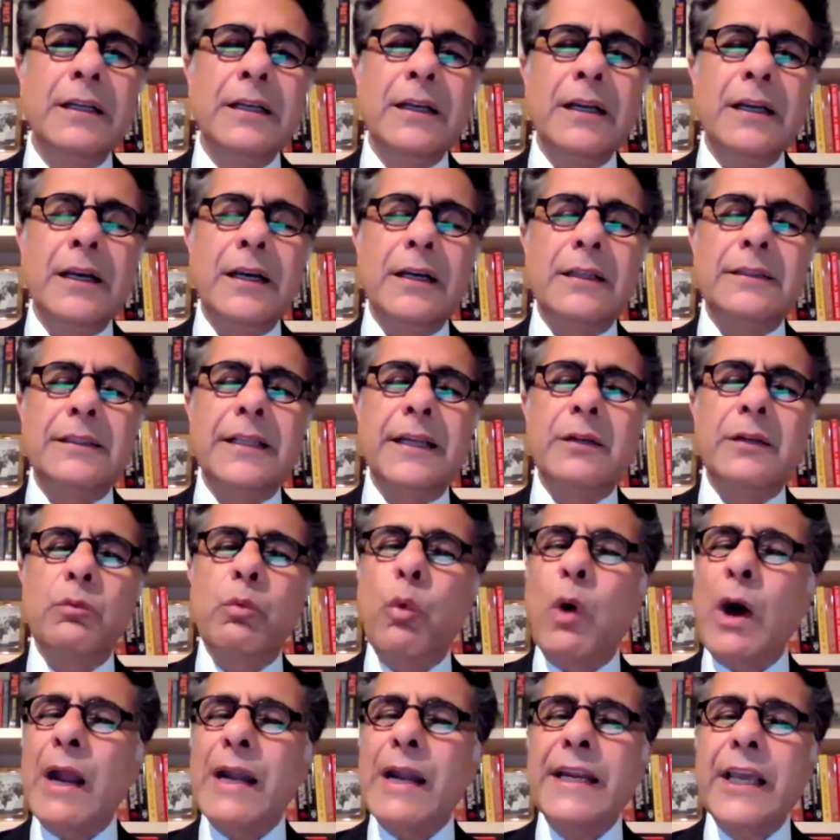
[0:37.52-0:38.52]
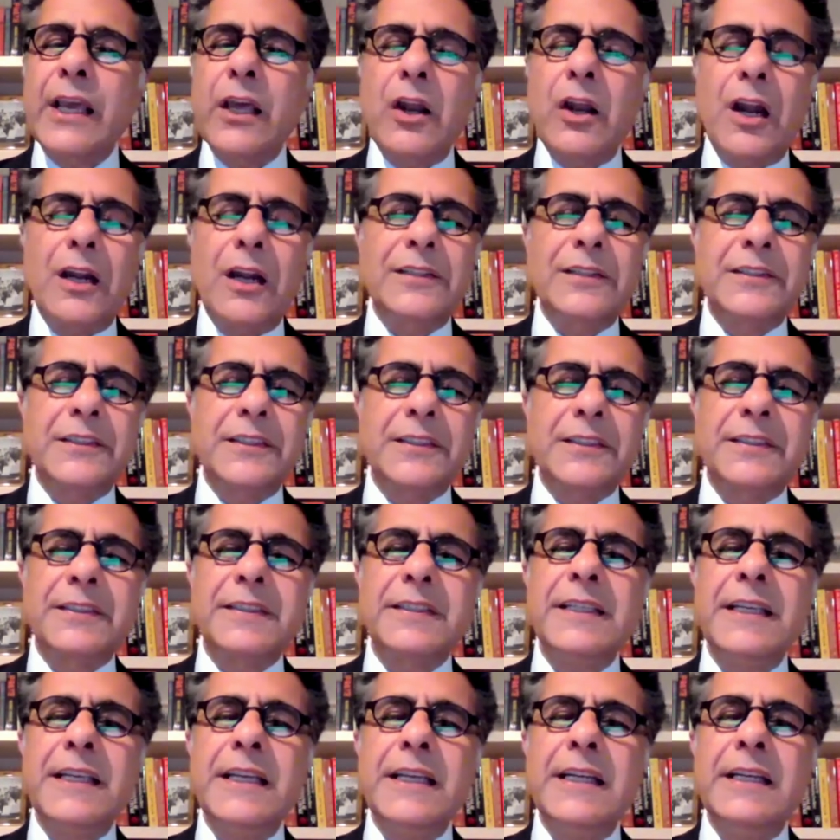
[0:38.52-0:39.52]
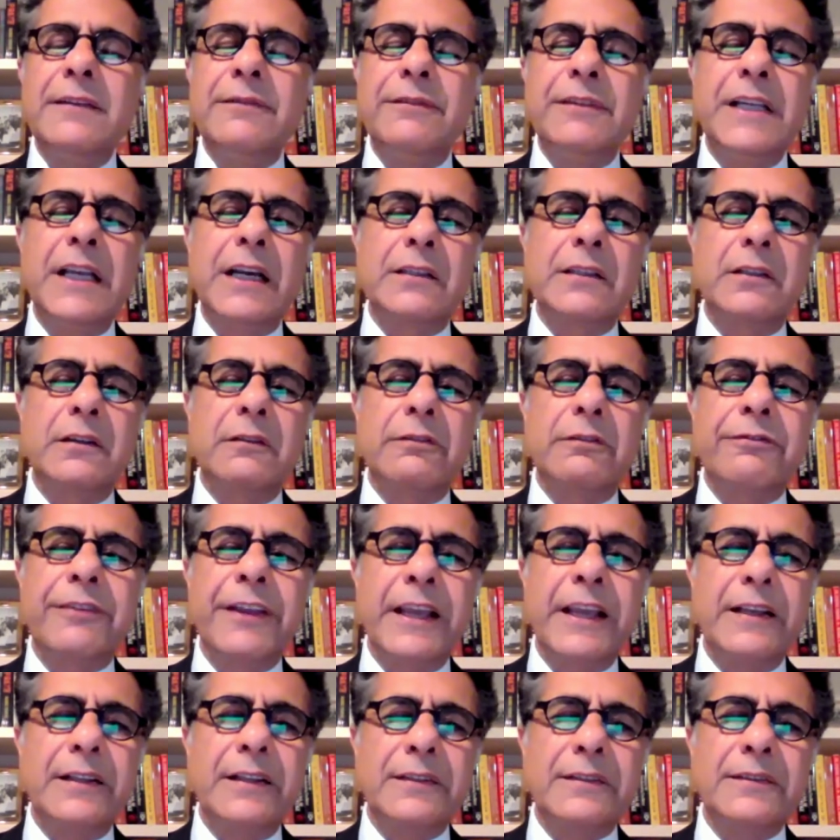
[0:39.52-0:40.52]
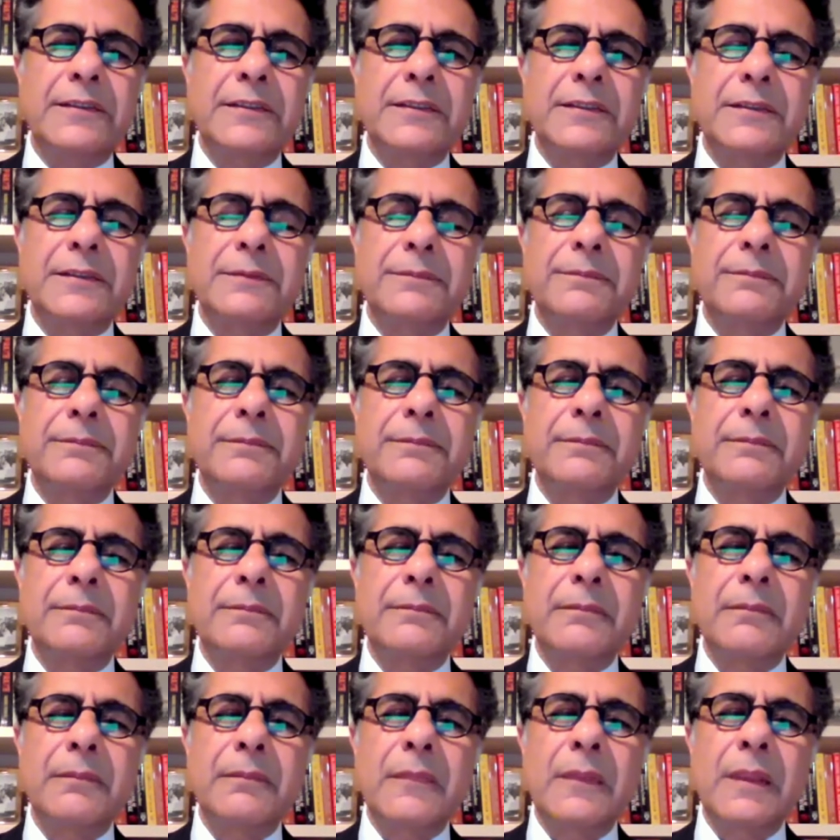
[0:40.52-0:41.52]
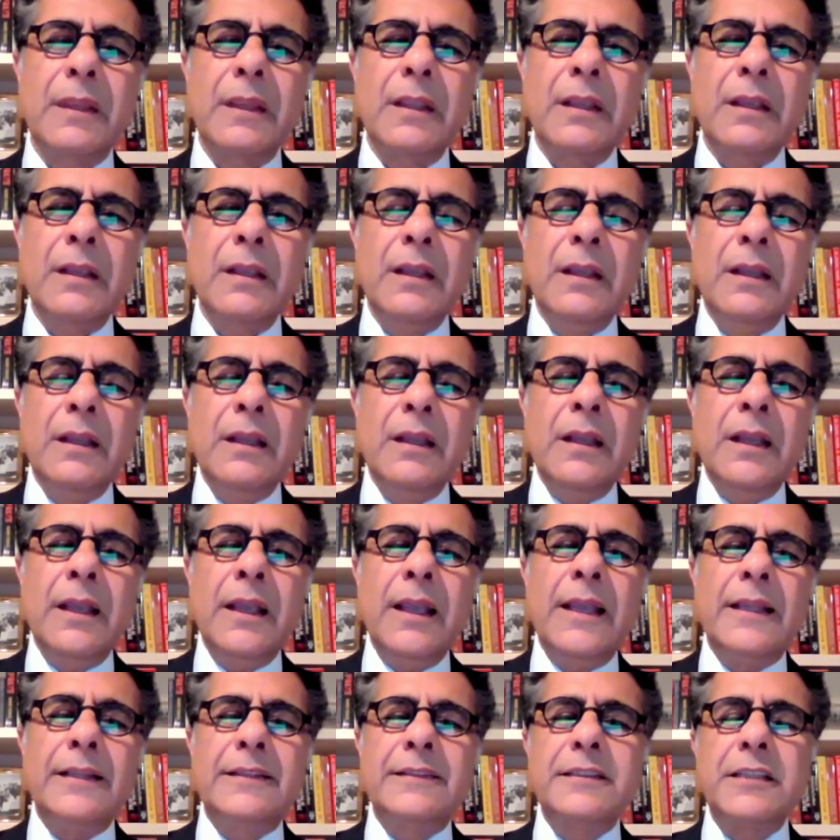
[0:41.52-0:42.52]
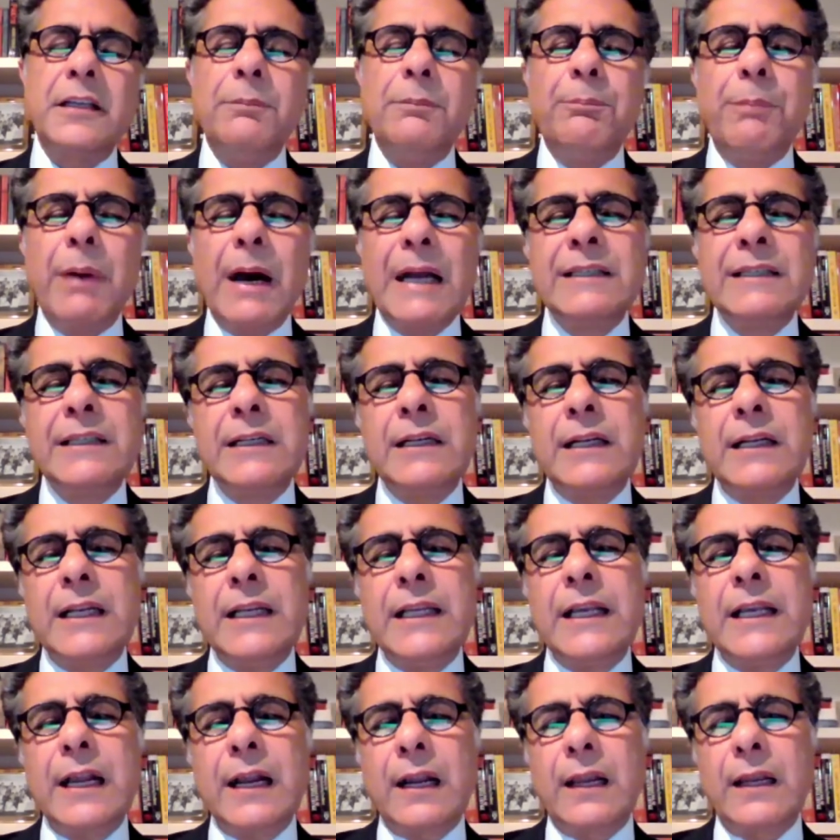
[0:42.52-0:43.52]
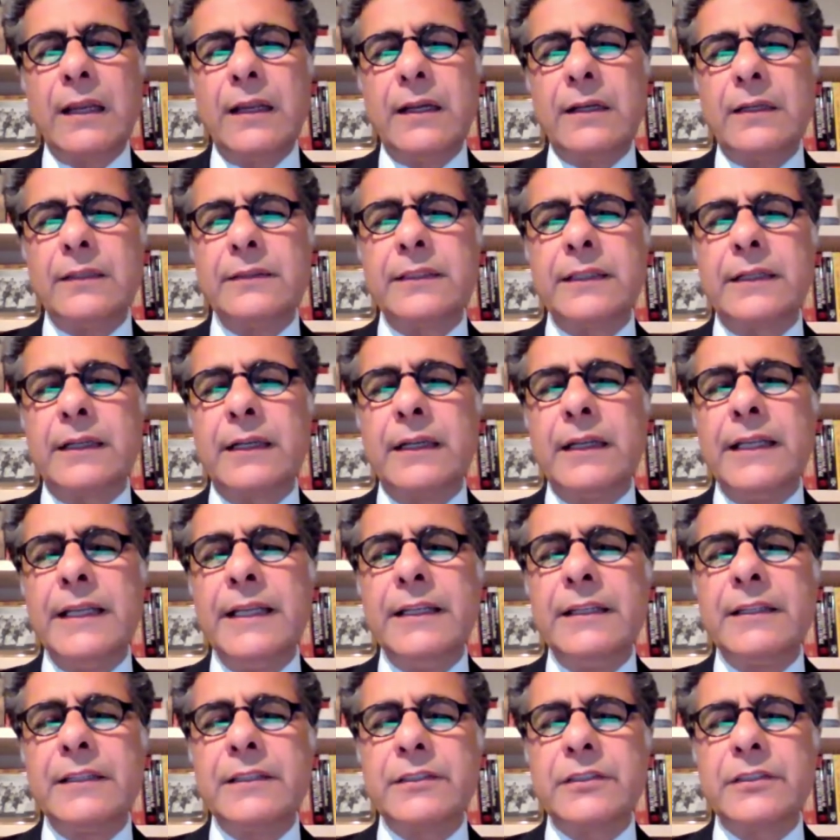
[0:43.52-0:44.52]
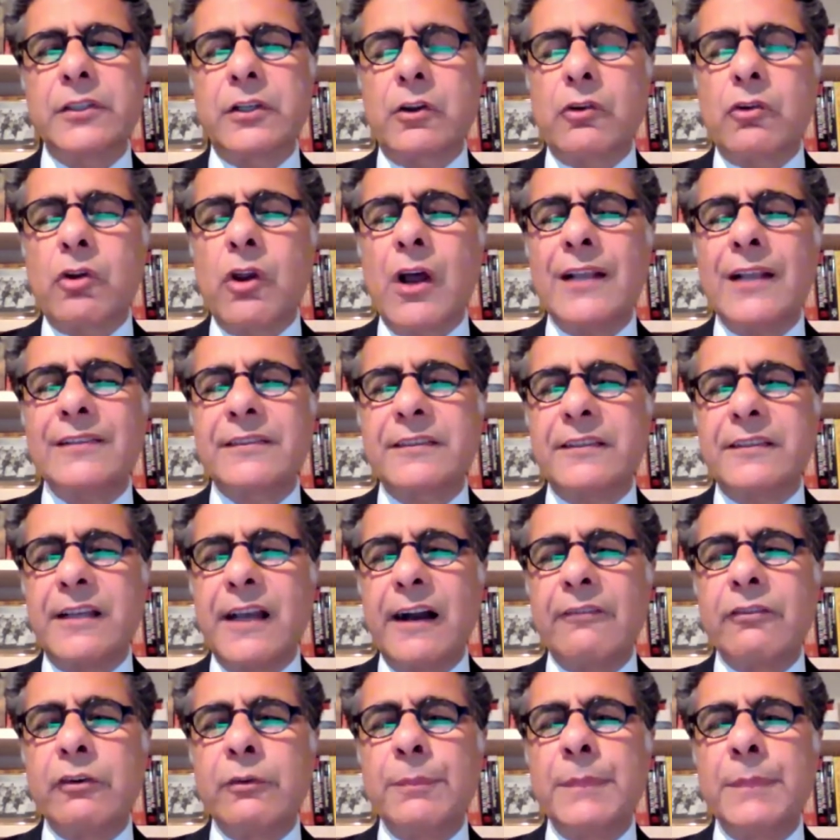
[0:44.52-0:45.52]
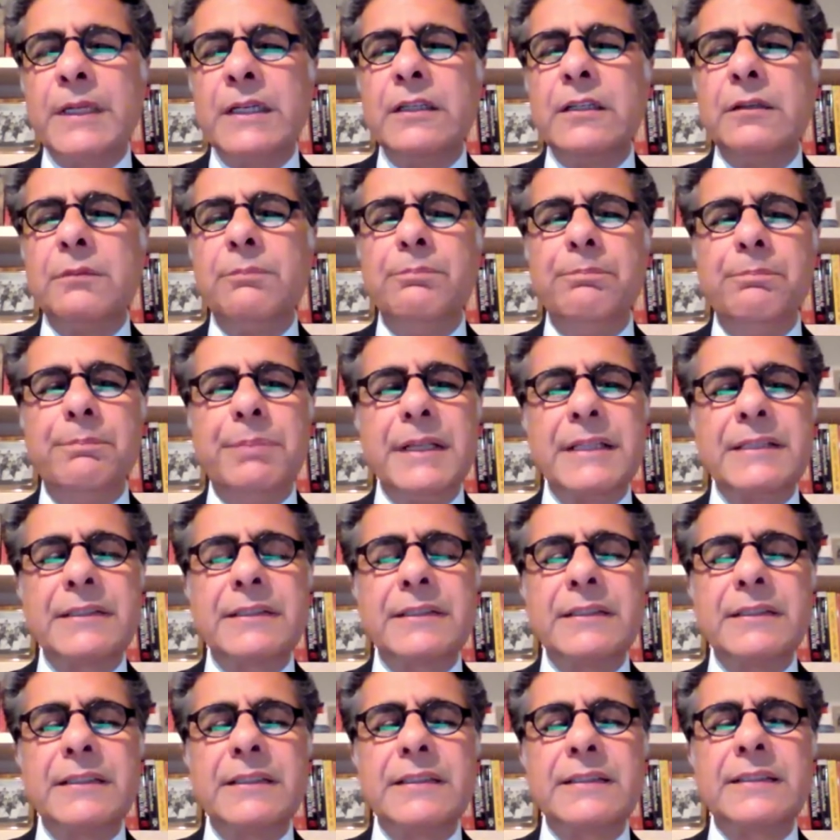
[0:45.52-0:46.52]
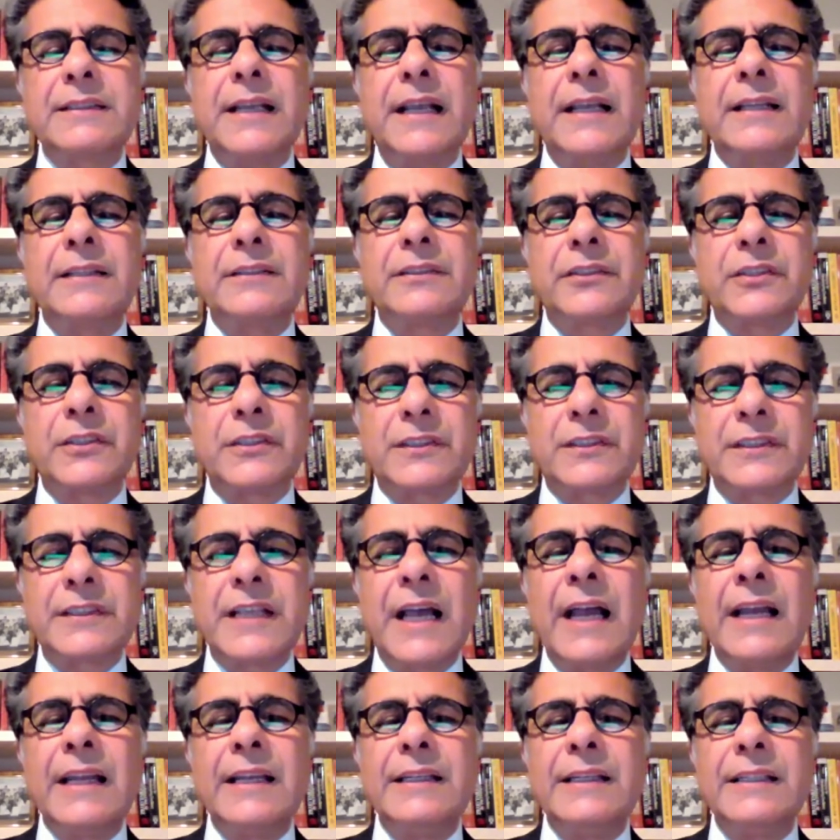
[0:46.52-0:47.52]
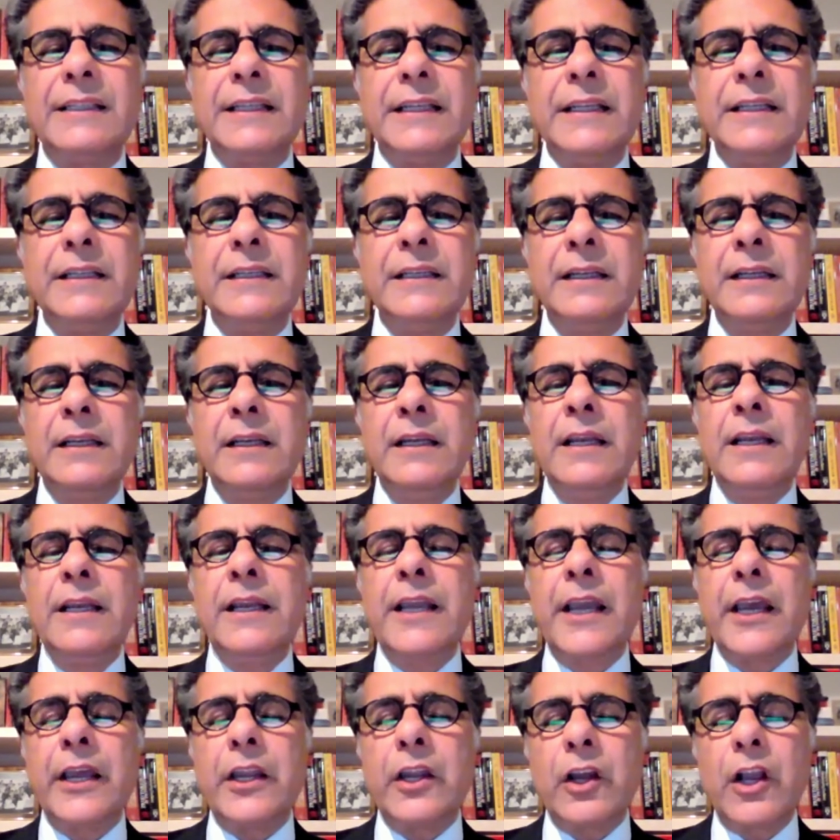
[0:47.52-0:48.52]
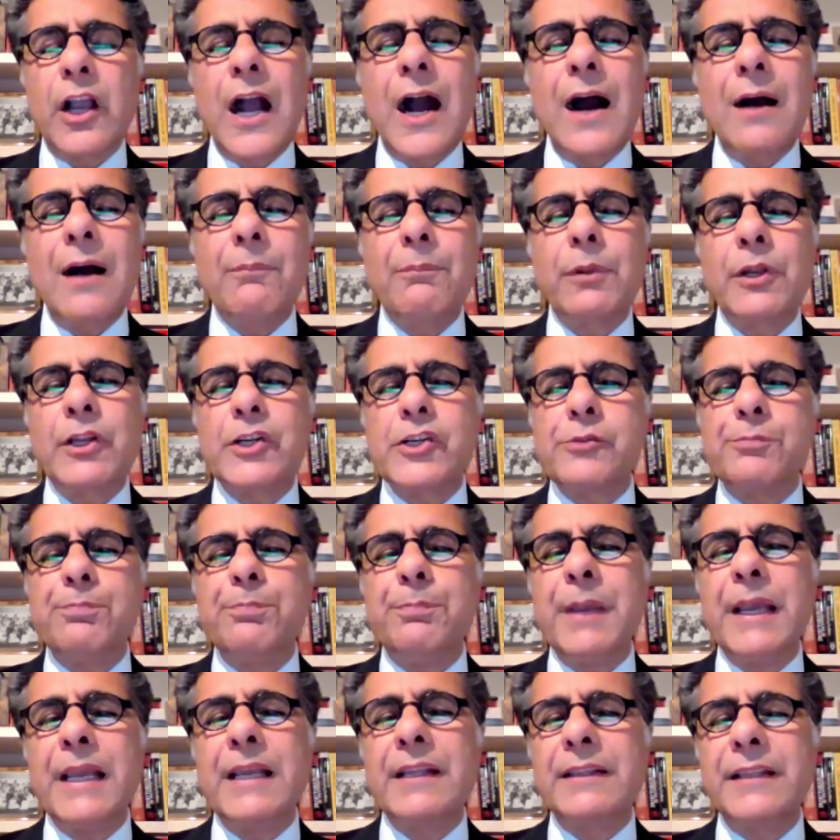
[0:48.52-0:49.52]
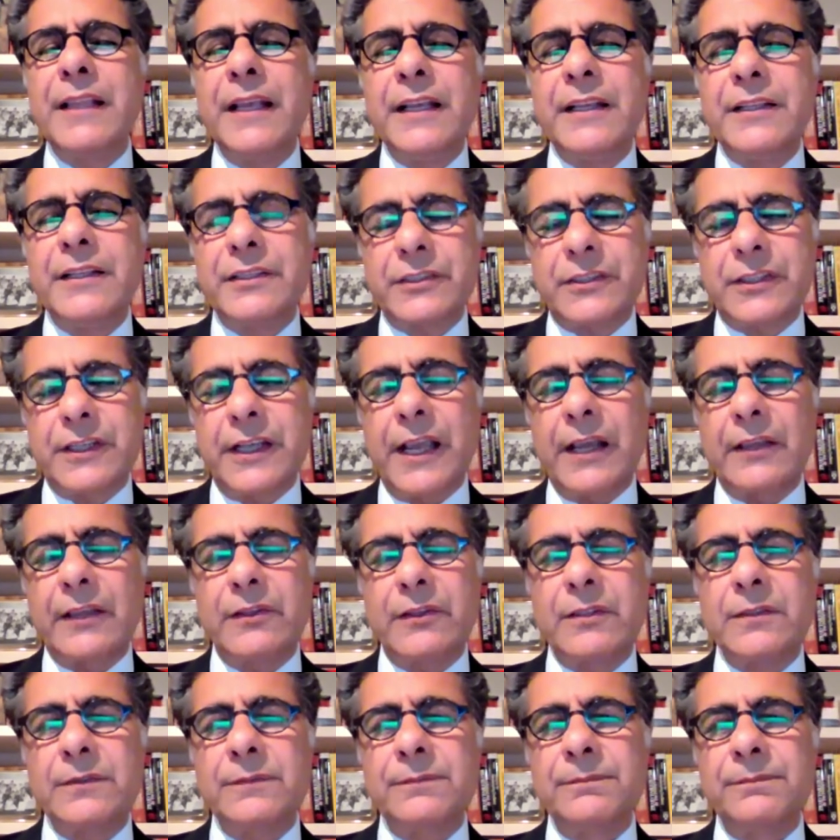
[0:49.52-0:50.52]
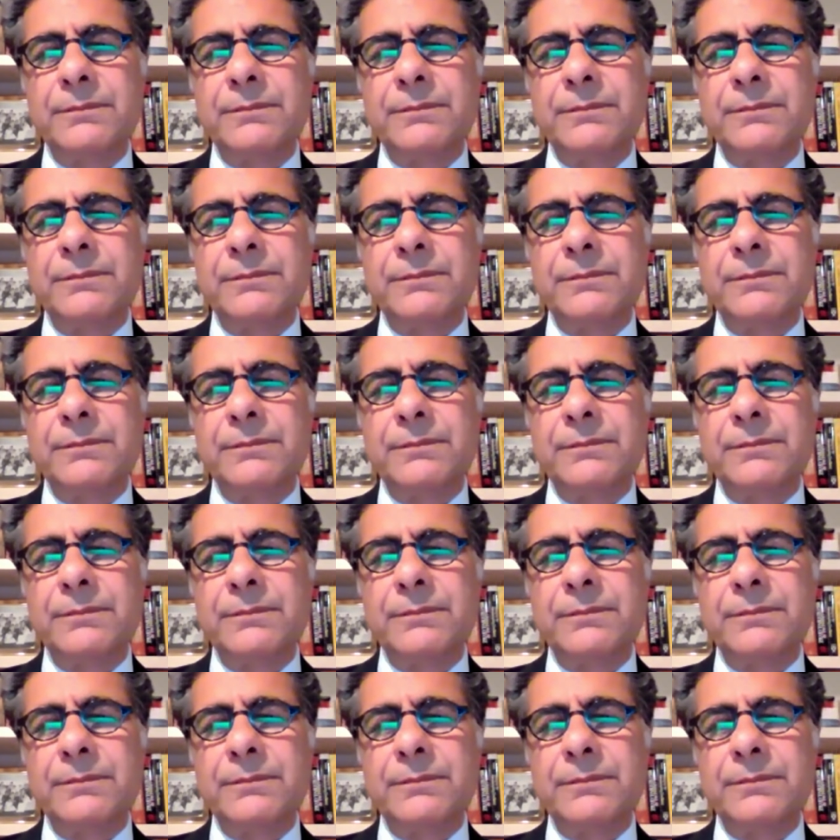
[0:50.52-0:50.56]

that one cannot succeed if the other fails. It's abundantly clear that leaders across government, business, and society can accomplish big things together.